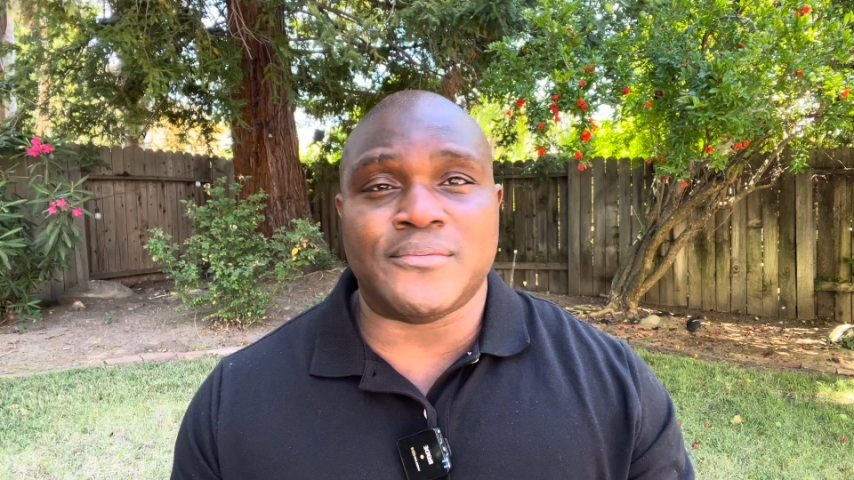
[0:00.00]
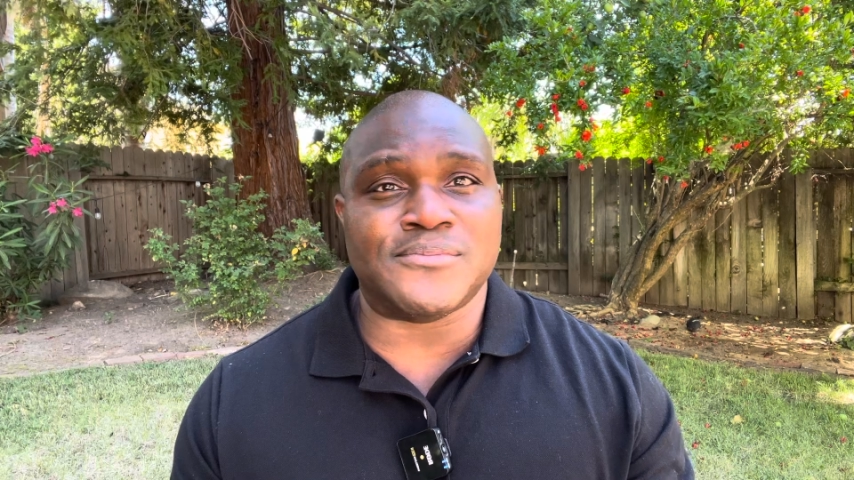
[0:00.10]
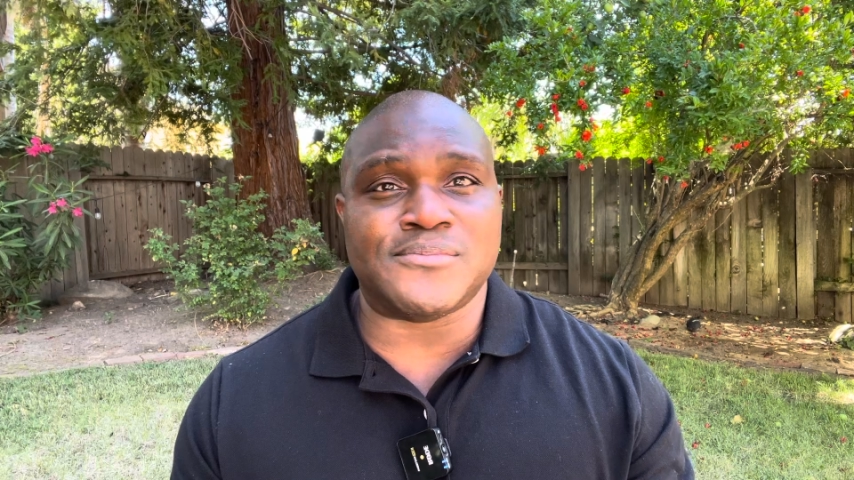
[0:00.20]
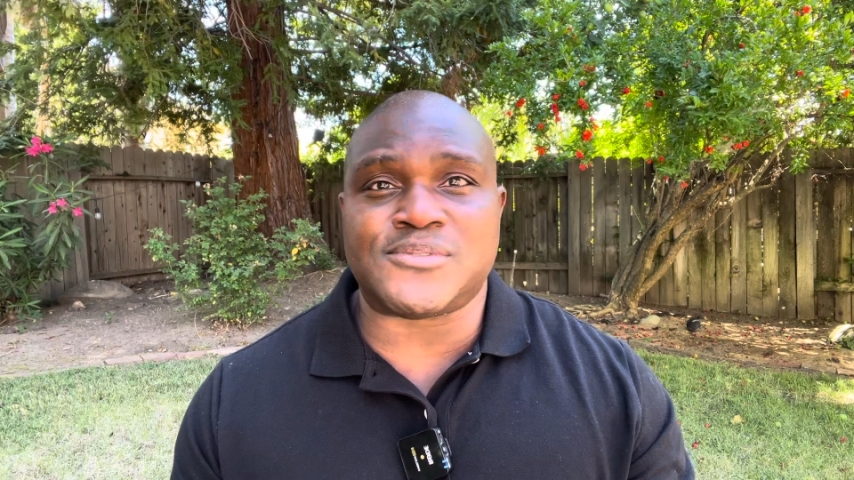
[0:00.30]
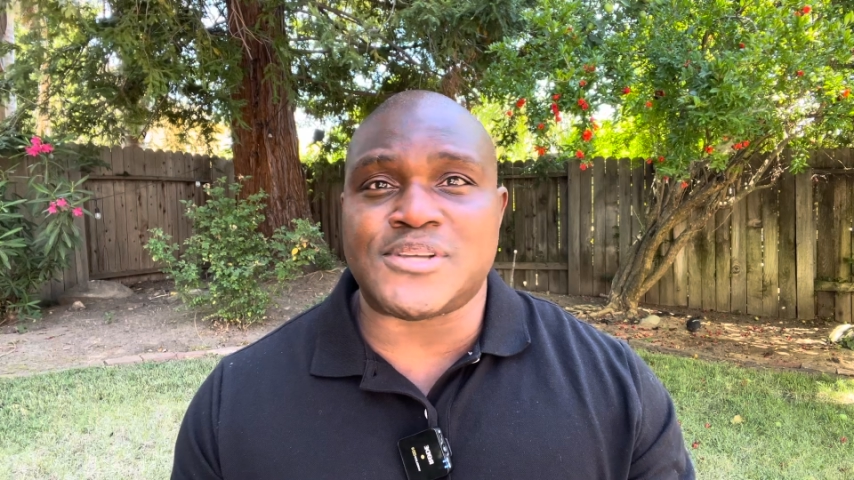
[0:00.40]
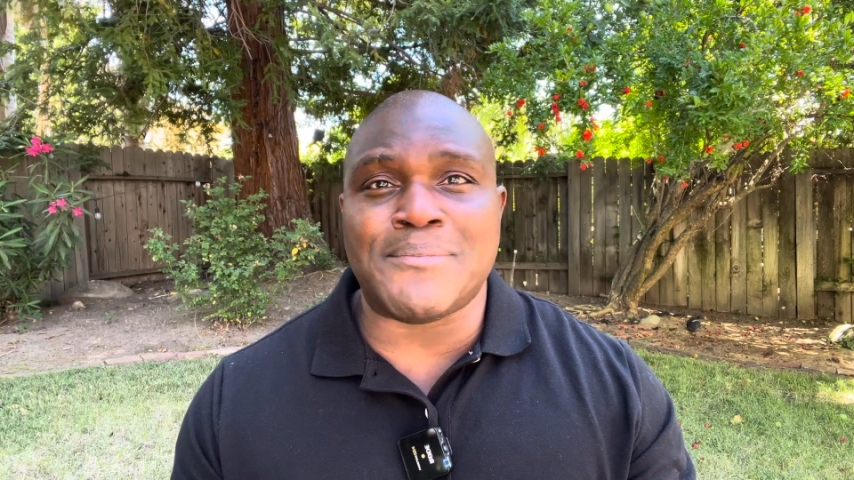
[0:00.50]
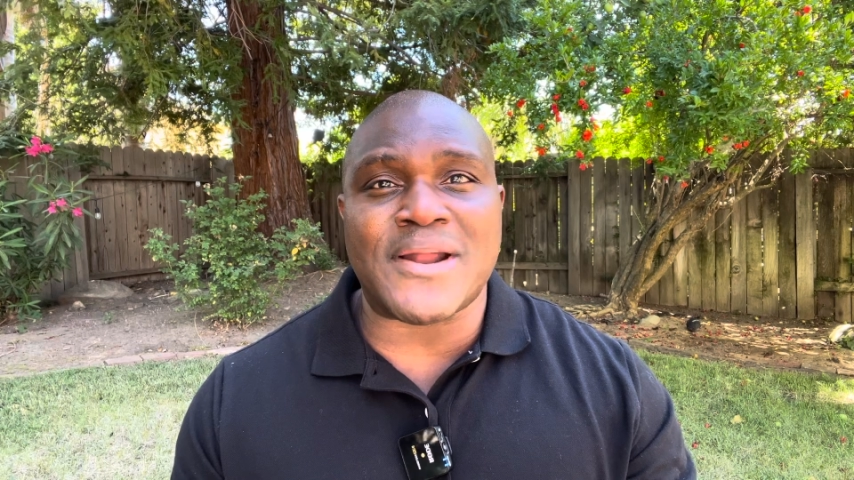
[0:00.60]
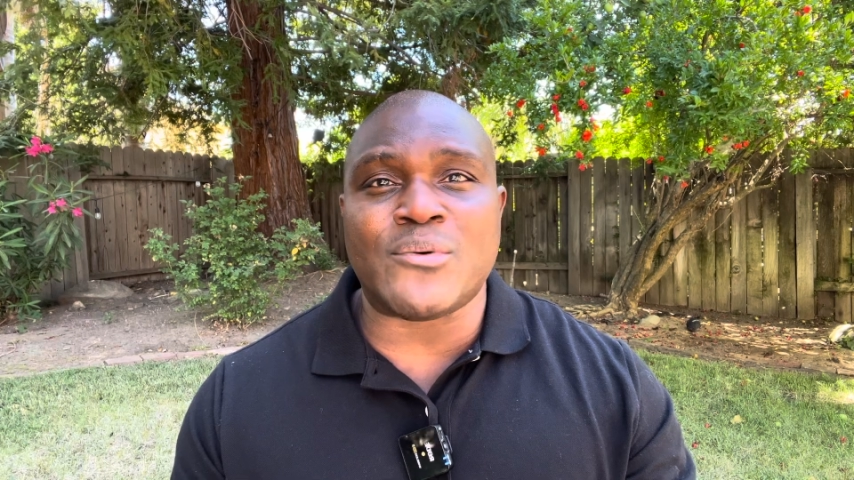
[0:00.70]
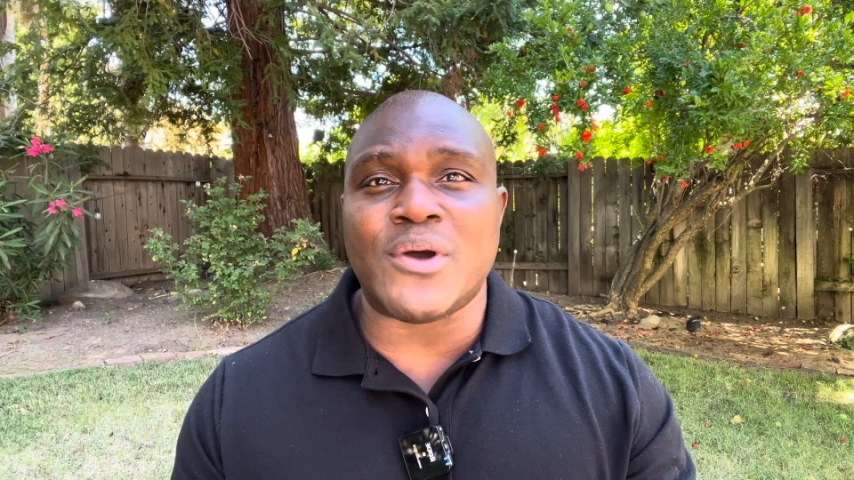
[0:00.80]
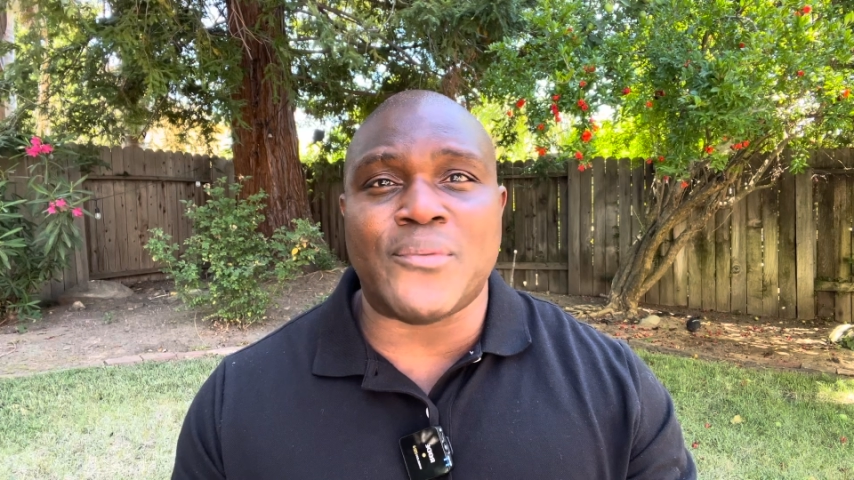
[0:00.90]

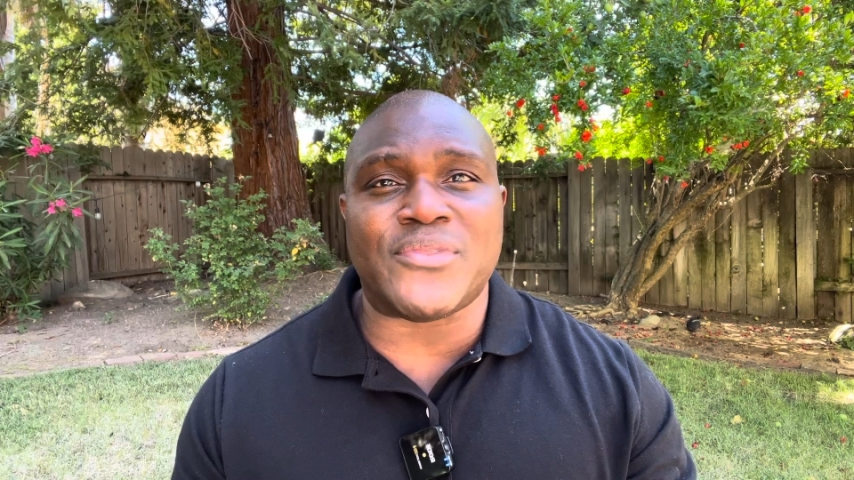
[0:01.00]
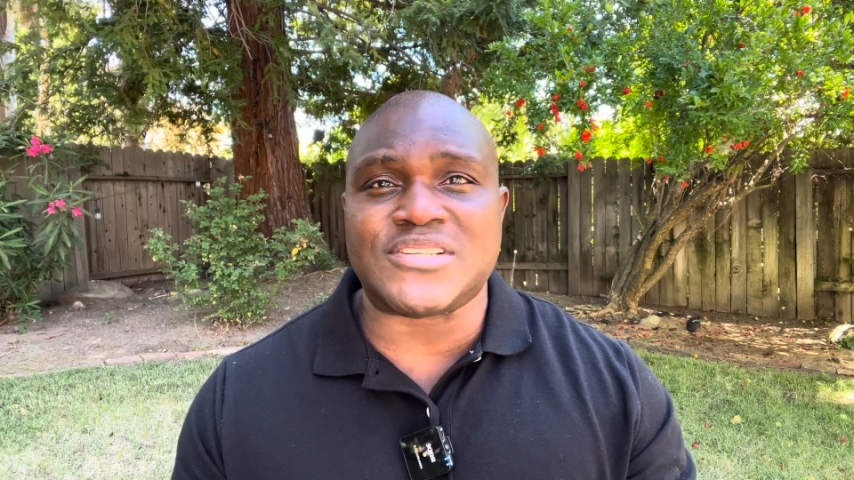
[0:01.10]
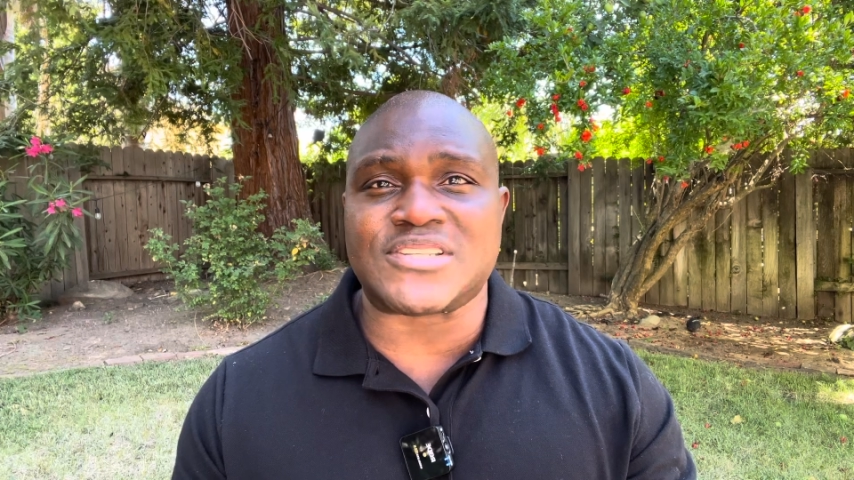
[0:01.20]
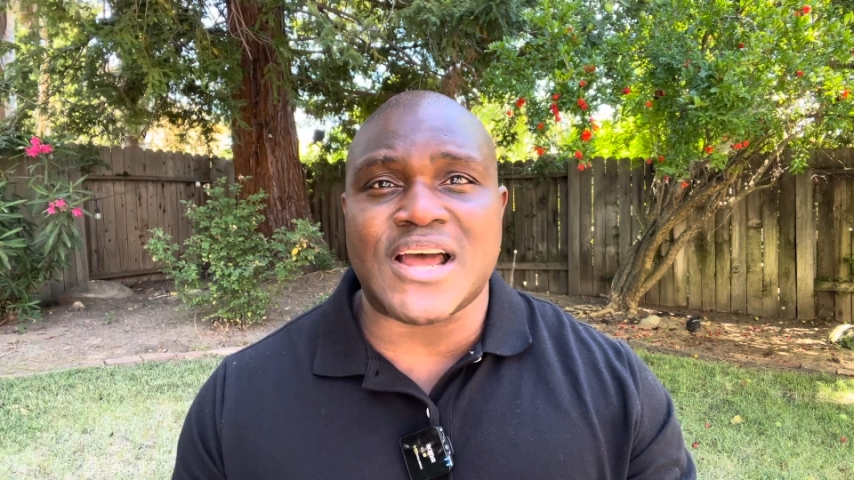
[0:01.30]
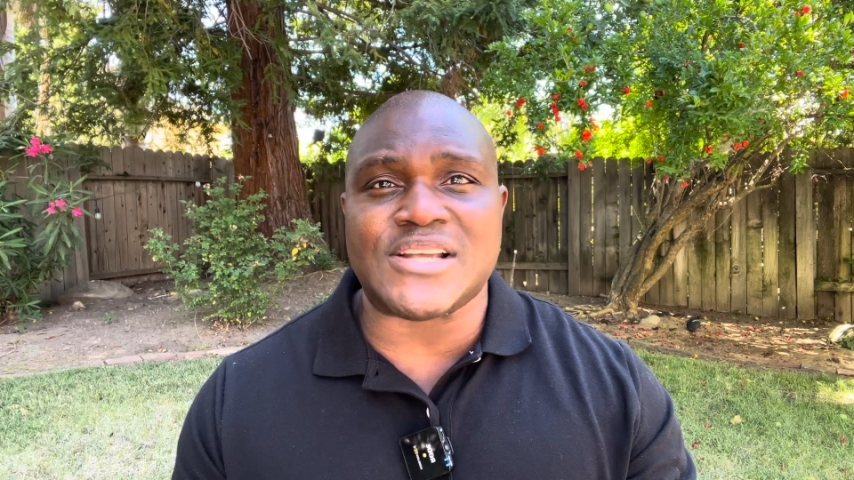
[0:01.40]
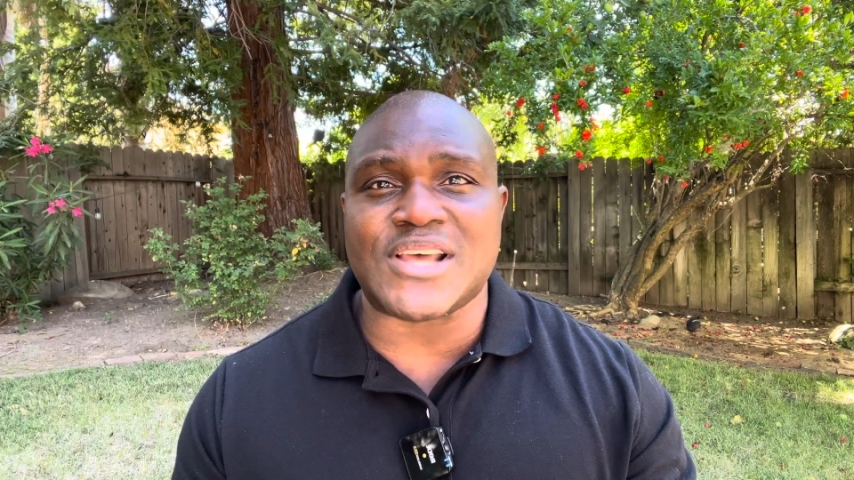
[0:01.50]
somebody who helped these guys